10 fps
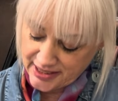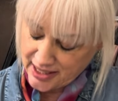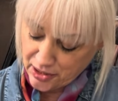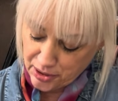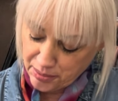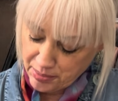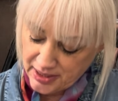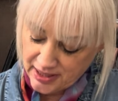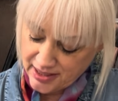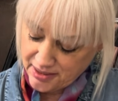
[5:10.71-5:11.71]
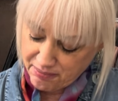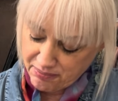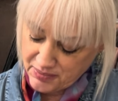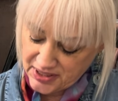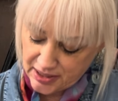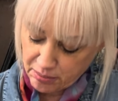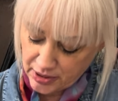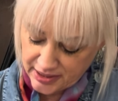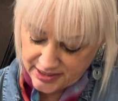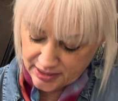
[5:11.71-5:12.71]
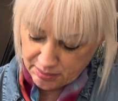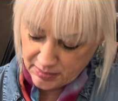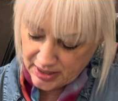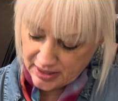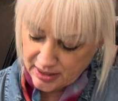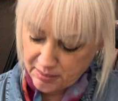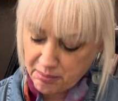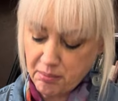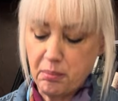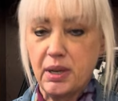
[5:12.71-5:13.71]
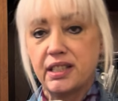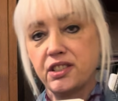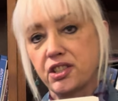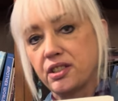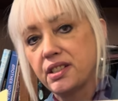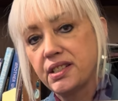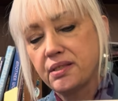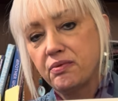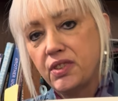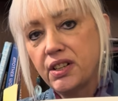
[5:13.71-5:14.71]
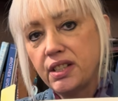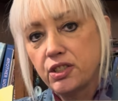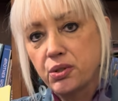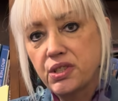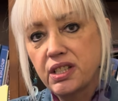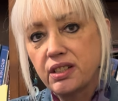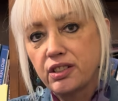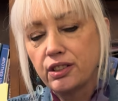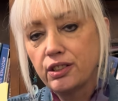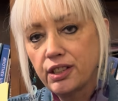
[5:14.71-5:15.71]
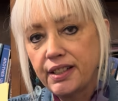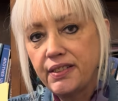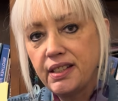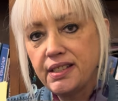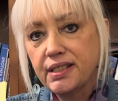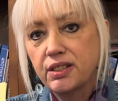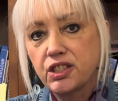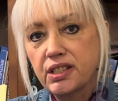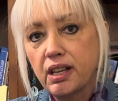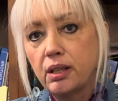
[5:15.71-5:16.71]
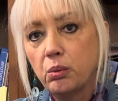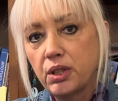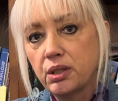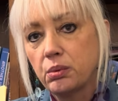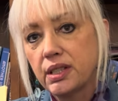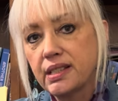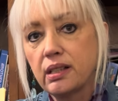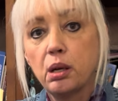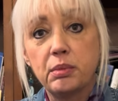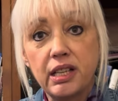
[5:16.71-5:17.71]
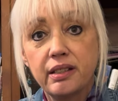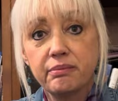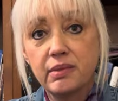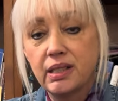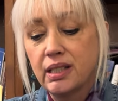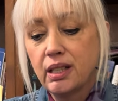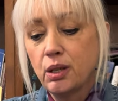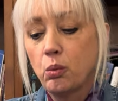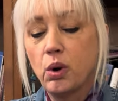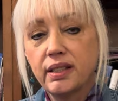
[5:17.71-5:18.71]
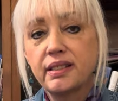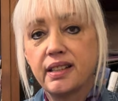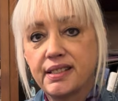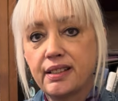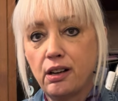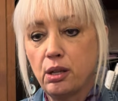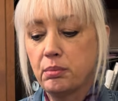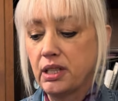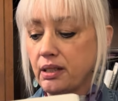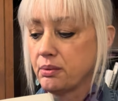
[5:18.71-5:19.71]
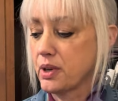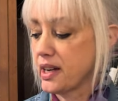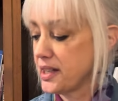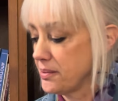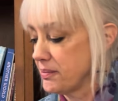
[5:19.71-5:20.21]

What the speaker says: They could be symbolism. But it sure is very interesting to look at these and just kind of wonder, what does it all mean? What does it all mean, right?